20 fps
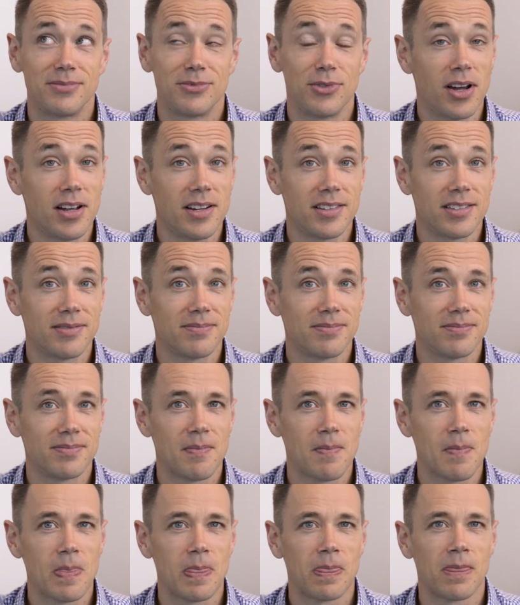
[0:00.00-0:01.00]
Right?
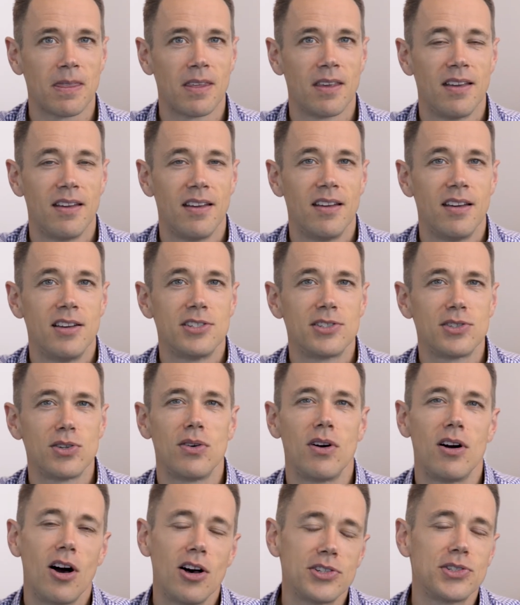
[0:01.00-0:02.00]

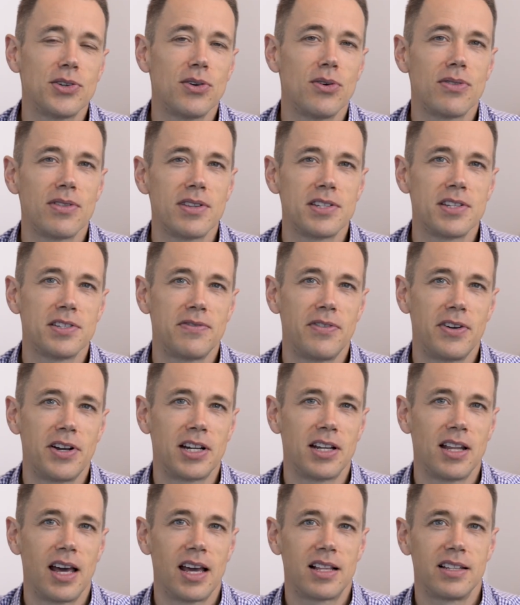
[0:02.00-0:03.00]
So also, this is very
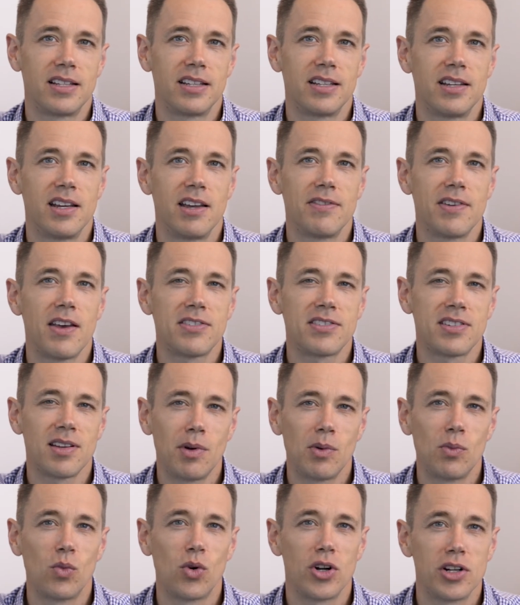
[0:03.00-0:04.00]
unlikely. If, if
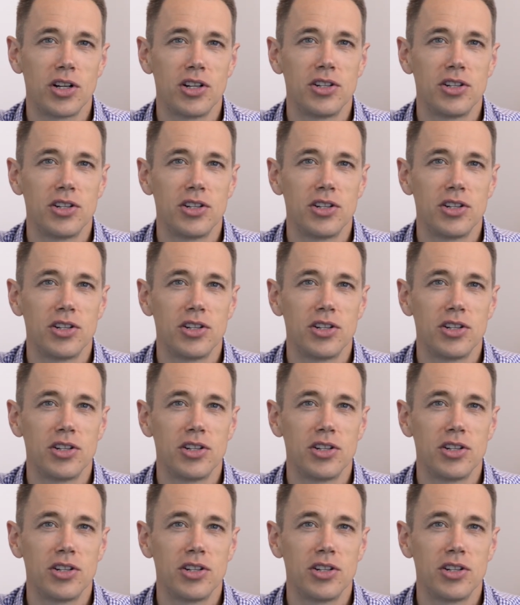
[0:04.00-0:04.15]
someone were